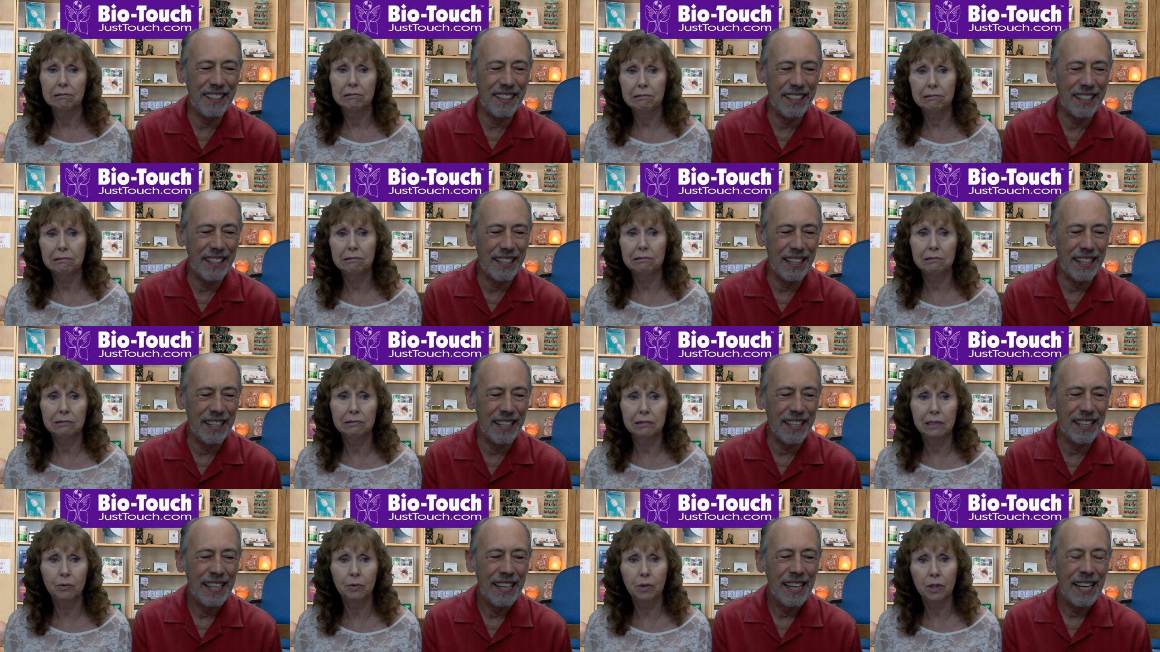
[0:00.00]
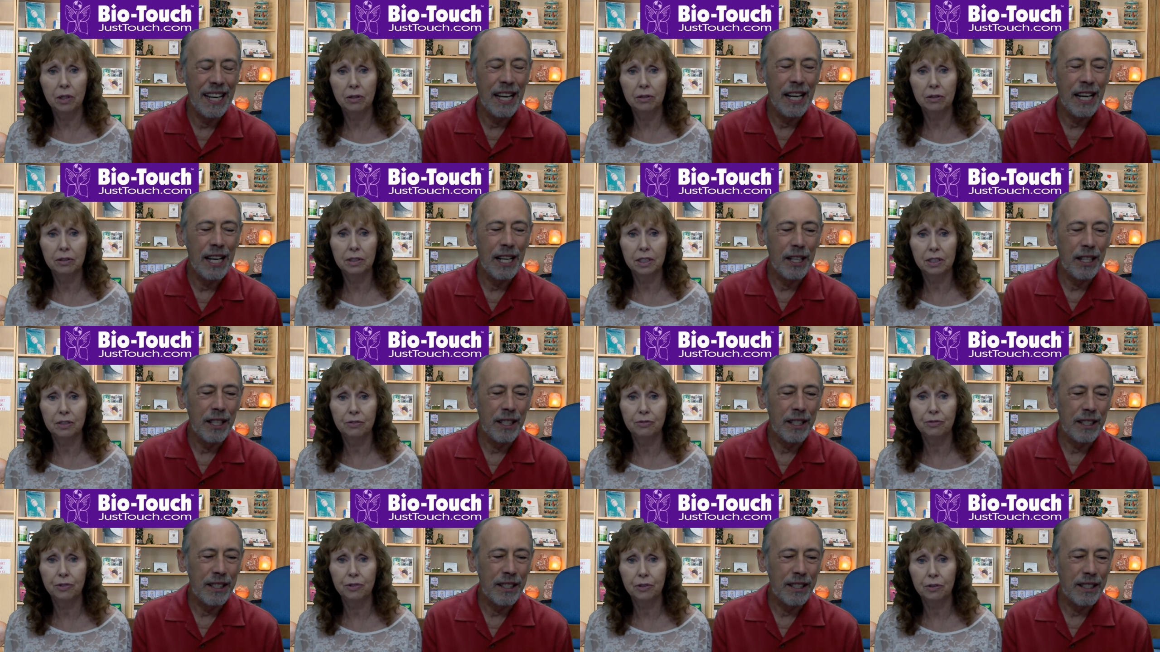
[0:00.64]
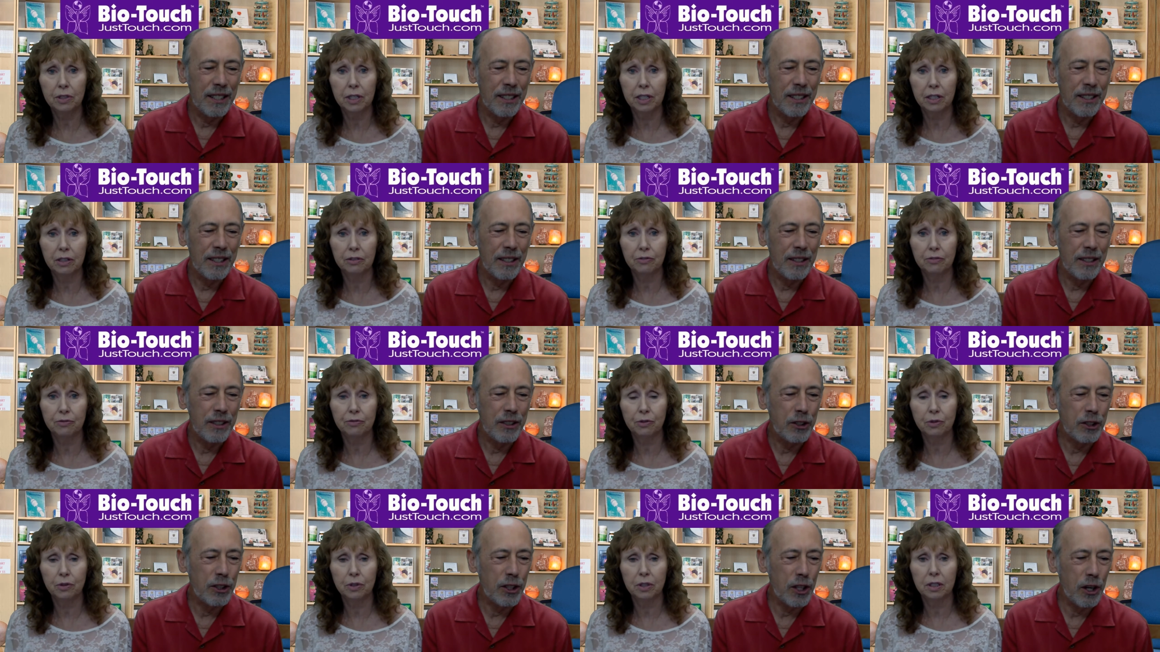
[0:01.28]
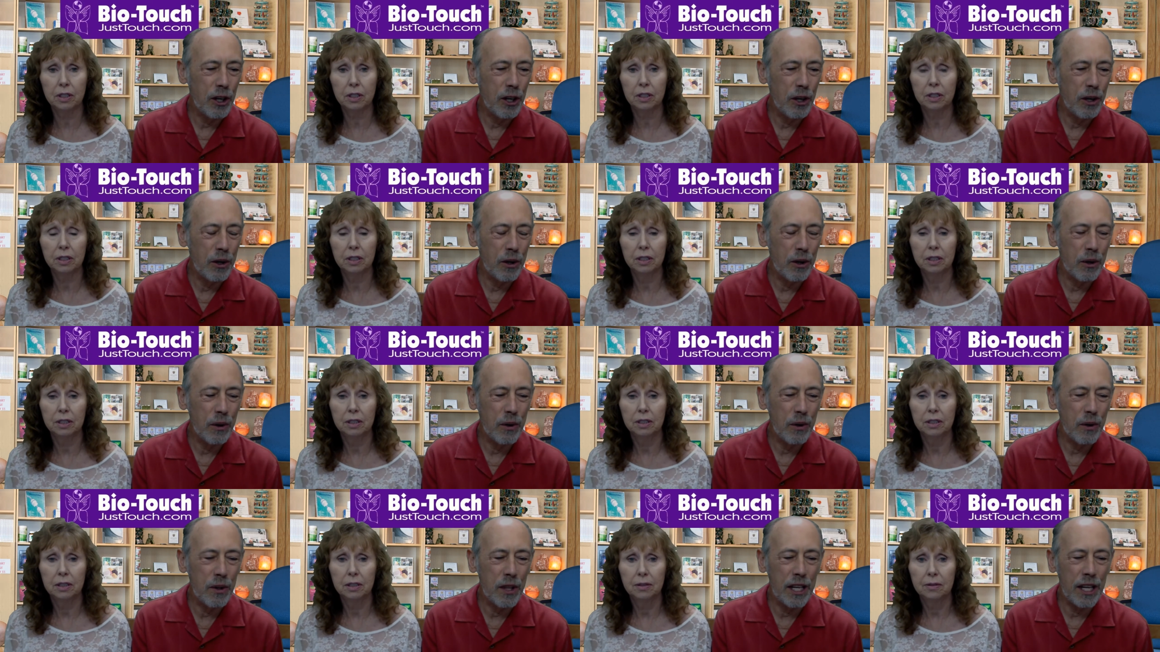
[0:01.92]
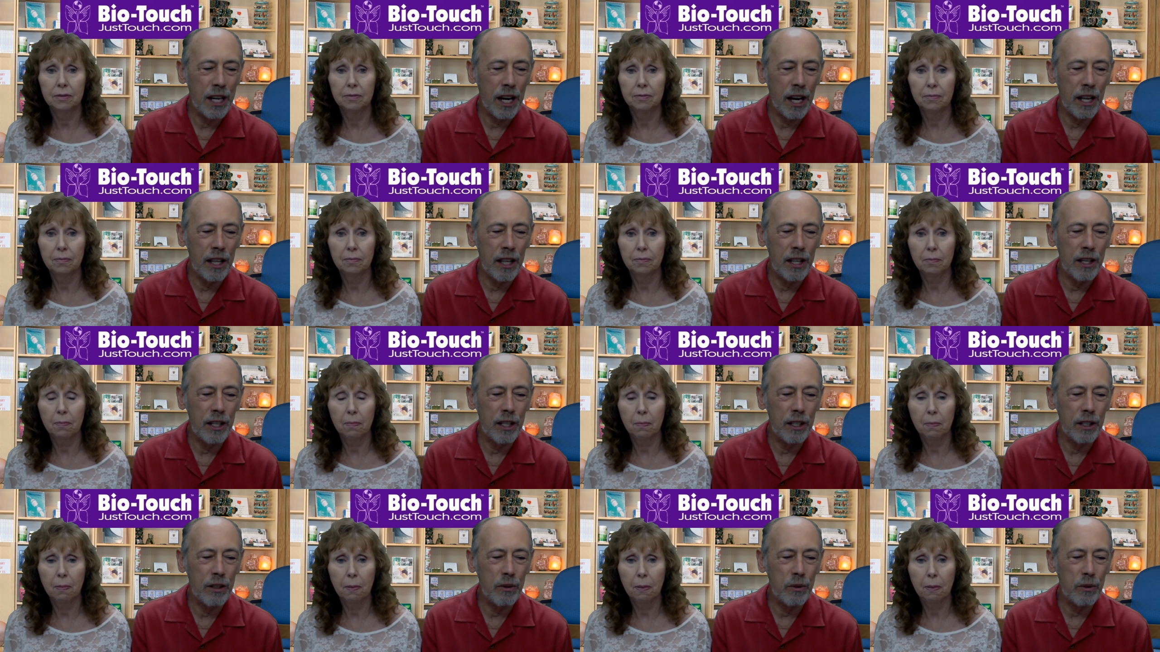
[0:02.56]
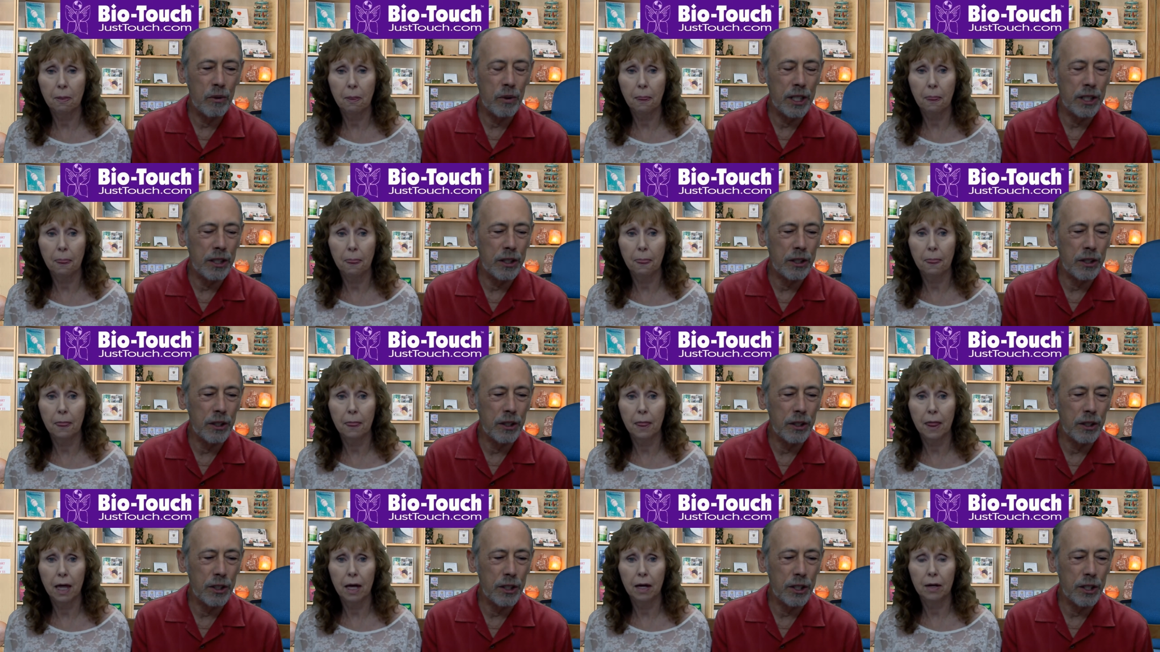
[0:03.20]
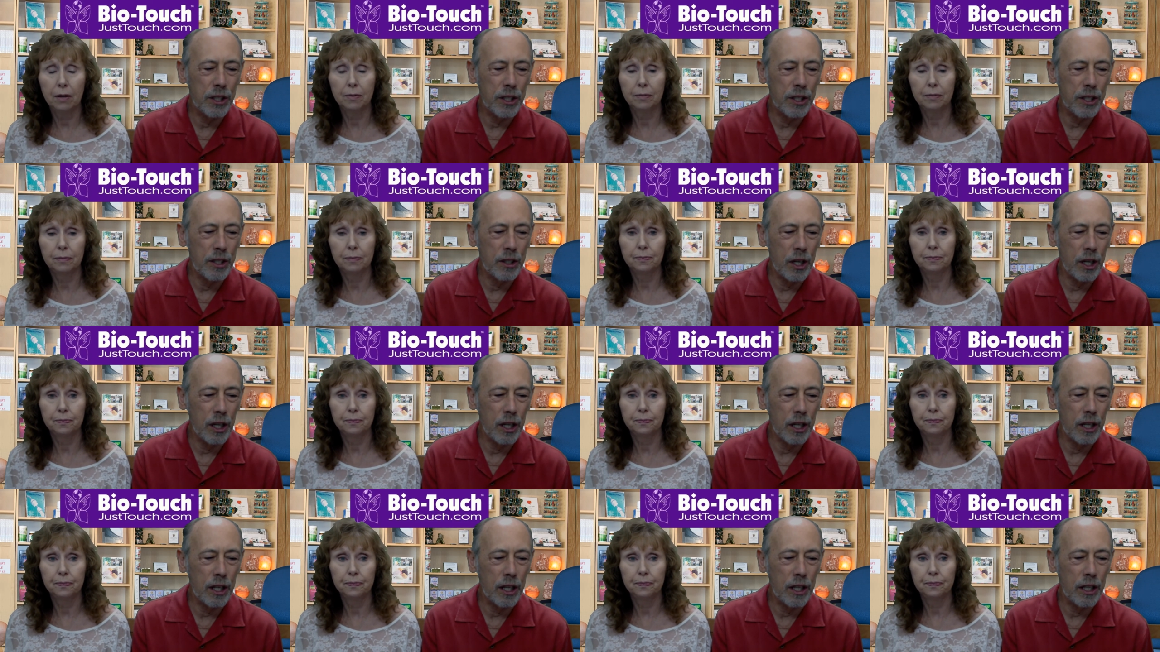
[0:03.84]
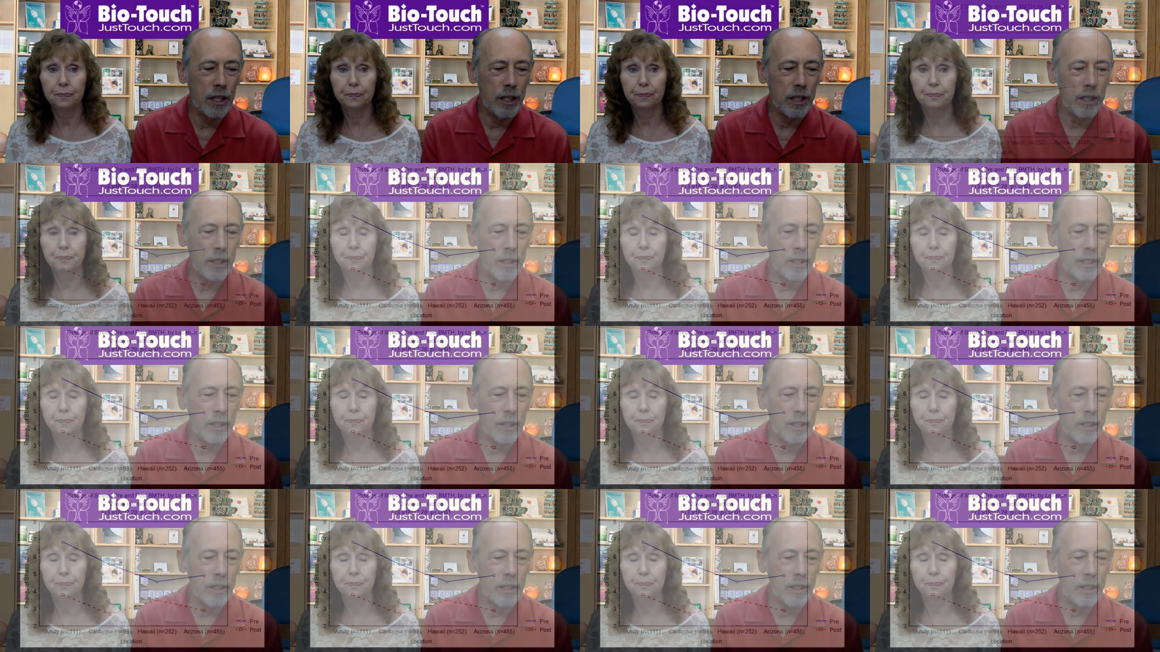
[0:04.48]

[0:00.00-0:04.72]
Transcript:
Speaker 1: oh, we all need to feel cared for.
Speaker 2: So the other research uh,